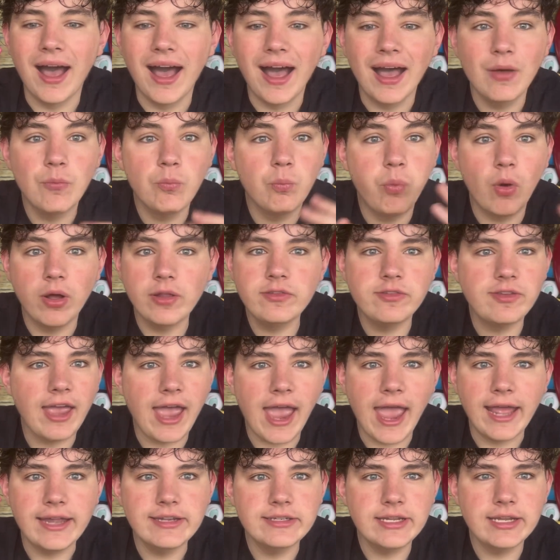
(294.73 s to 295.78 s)
once it
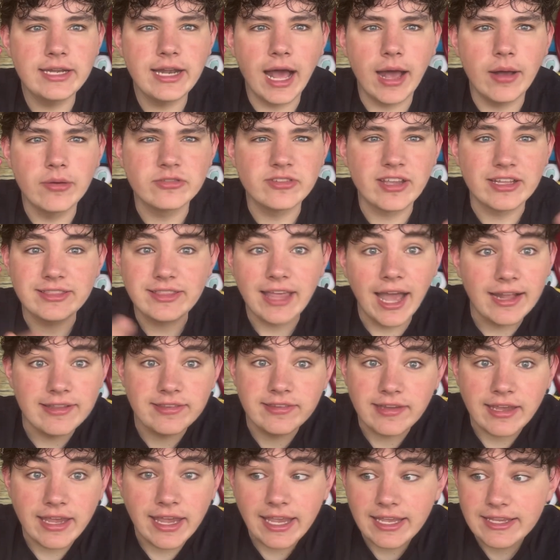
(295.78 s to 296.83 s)
ended, I was like,
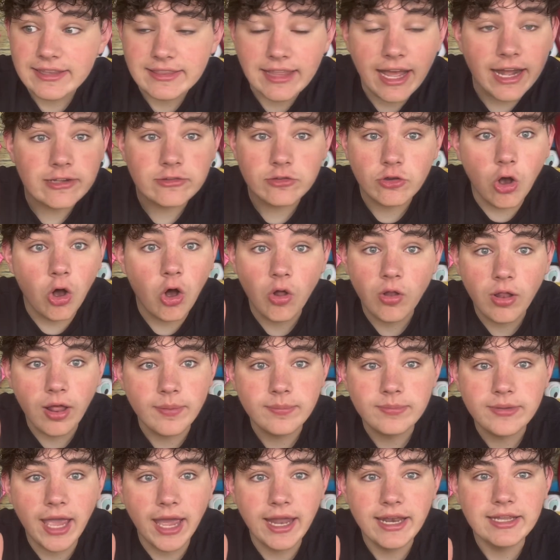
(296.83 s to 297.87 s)
that's it. That's all
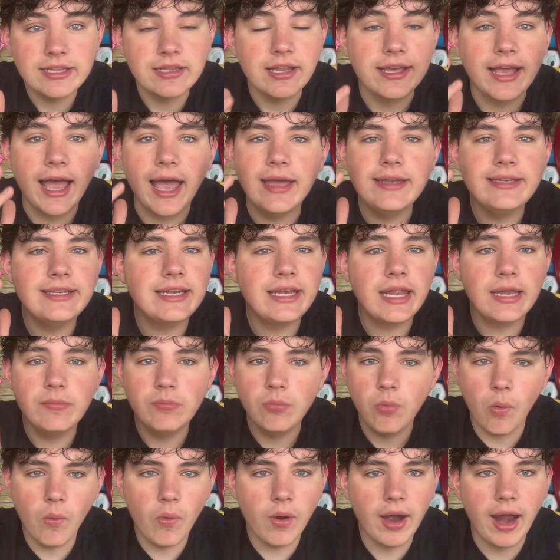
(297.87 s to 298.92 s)
I'm getting. Like, I needed
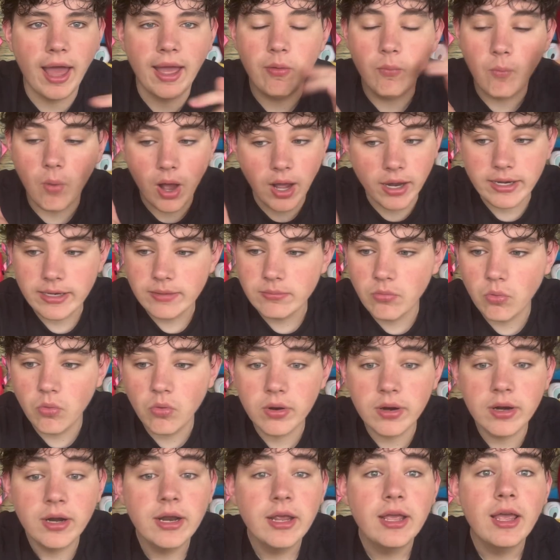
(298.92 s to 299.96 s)
more. I wanted
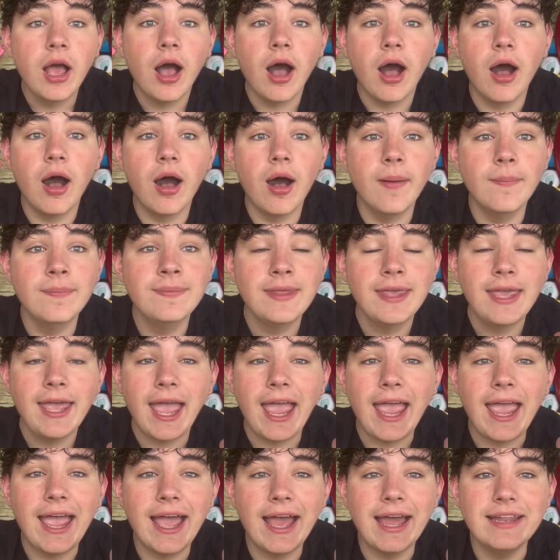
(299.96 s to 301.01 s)
more.
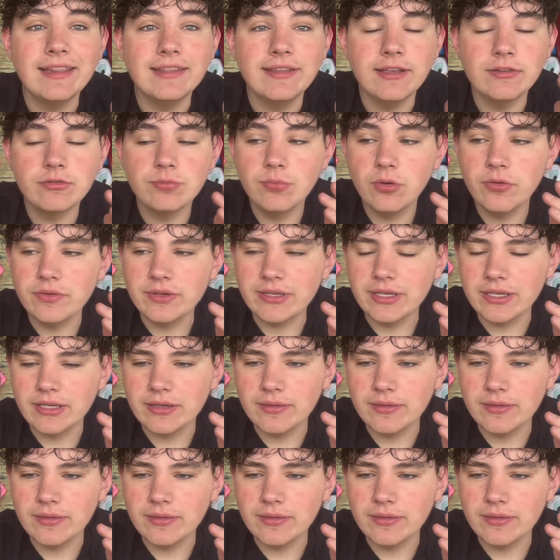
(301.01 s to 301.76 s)
And this movie